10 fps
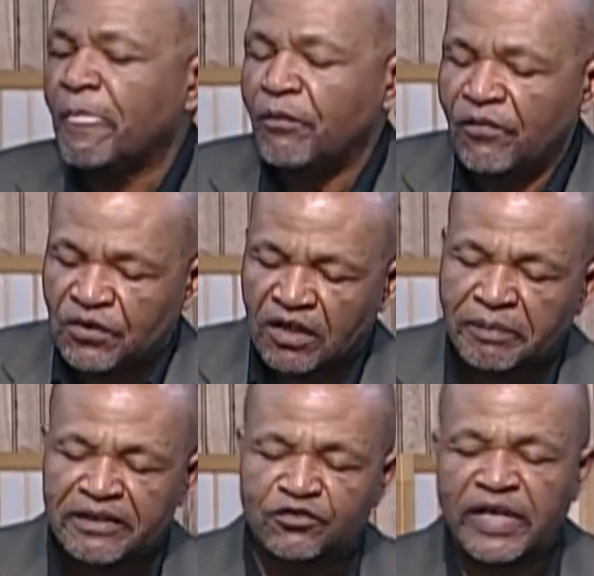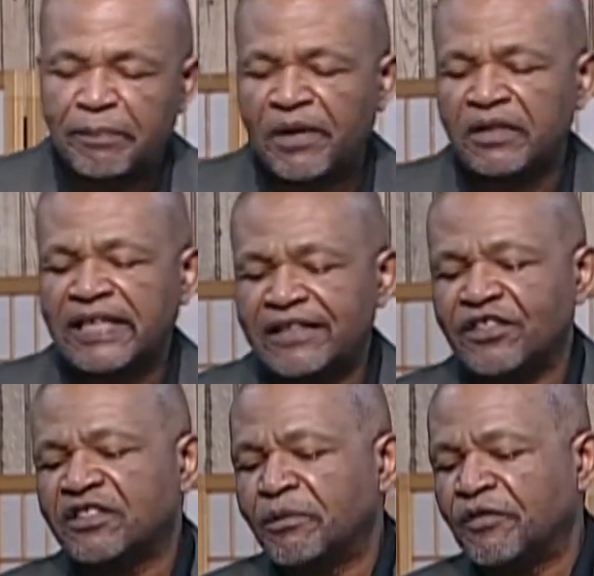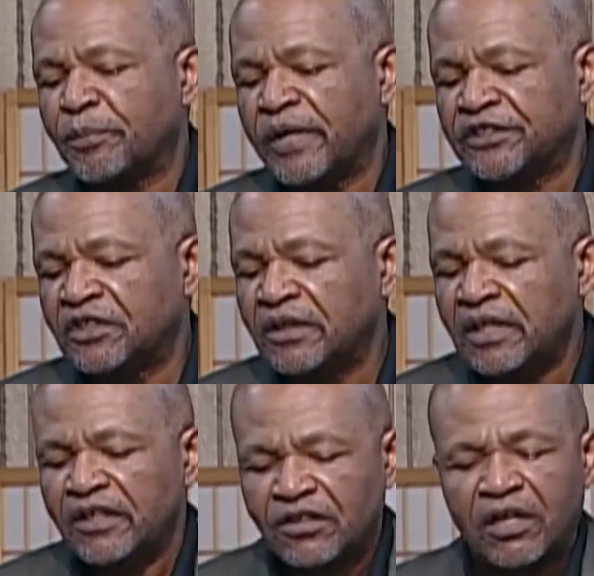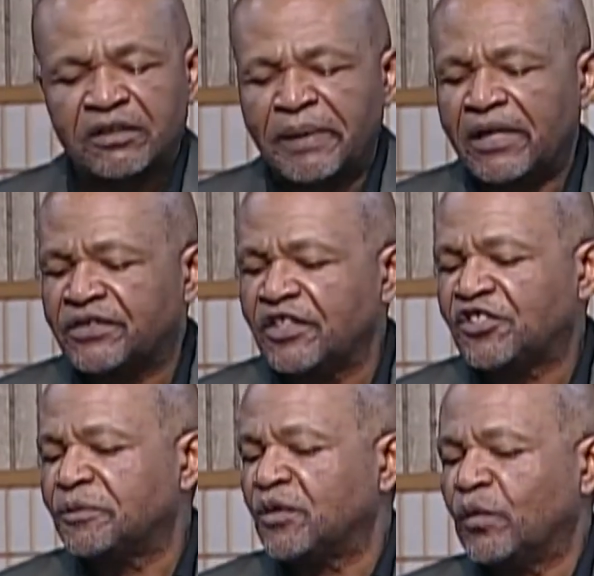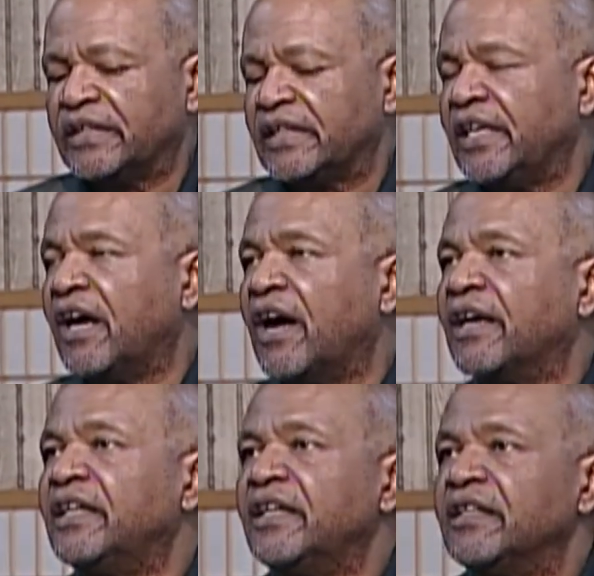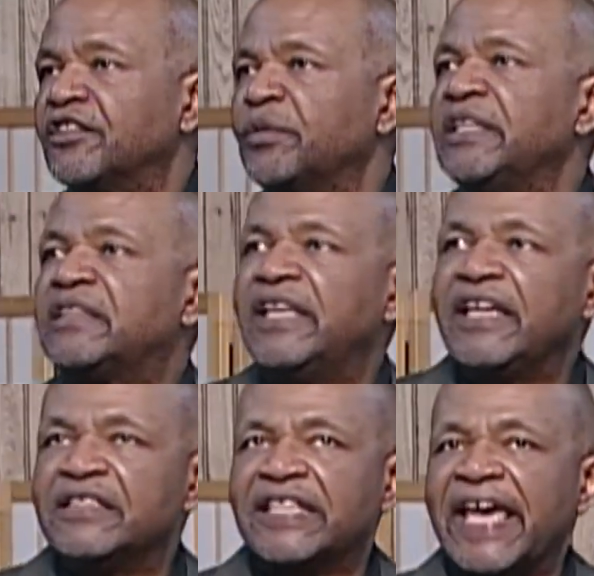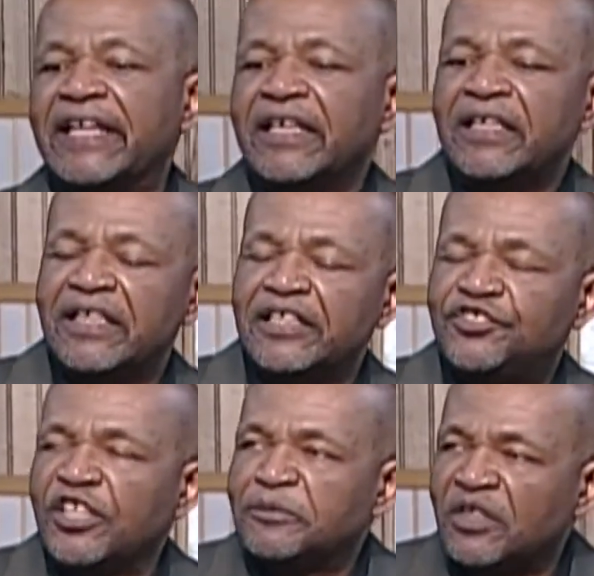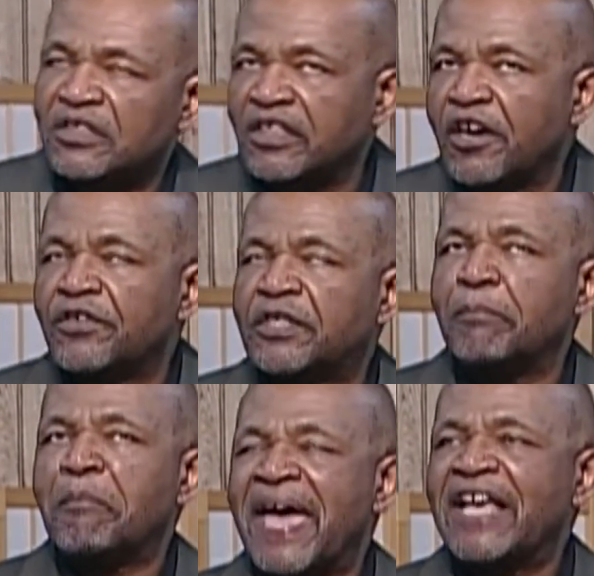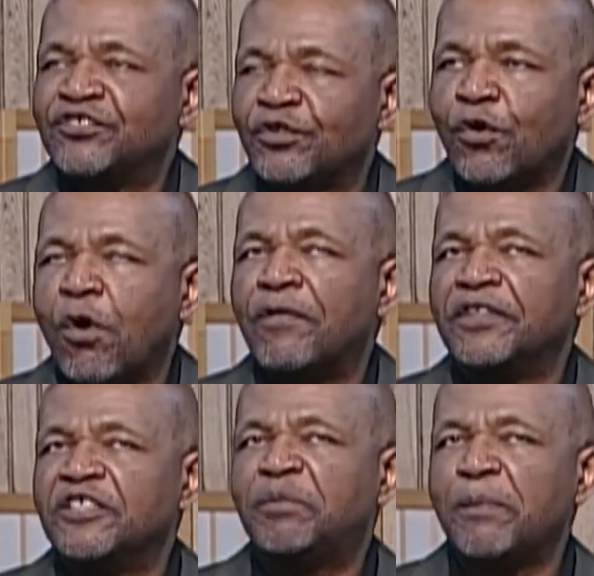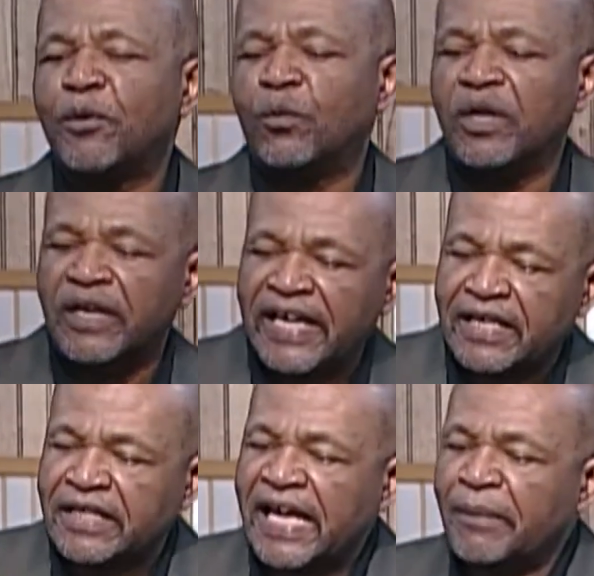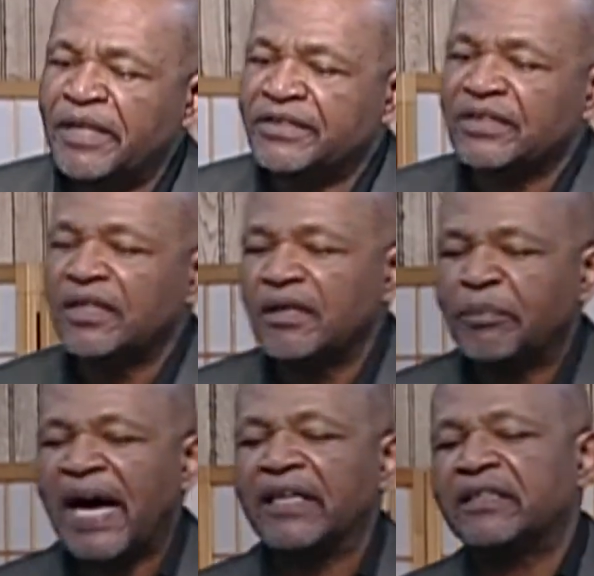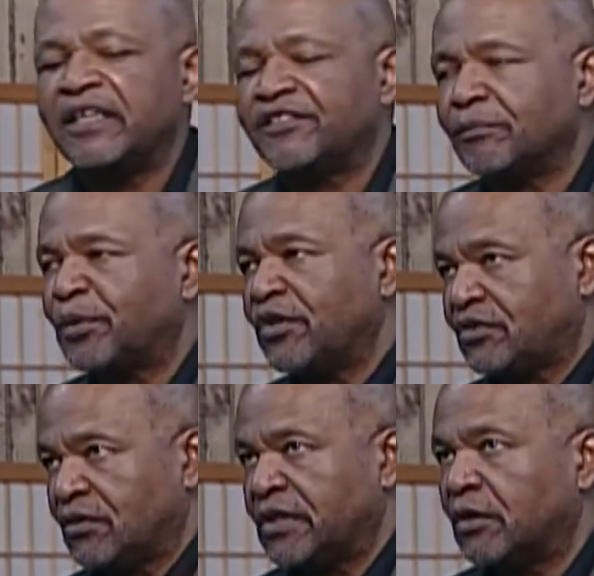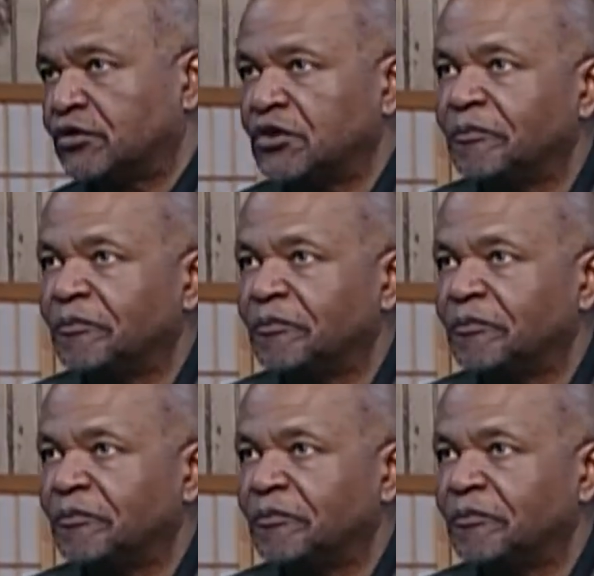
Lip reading: We've talked about the tripartite system of oppression, talked about systems and what they are. The three things that the Egyptians learned to master over these people were economics, politics, and personal culture.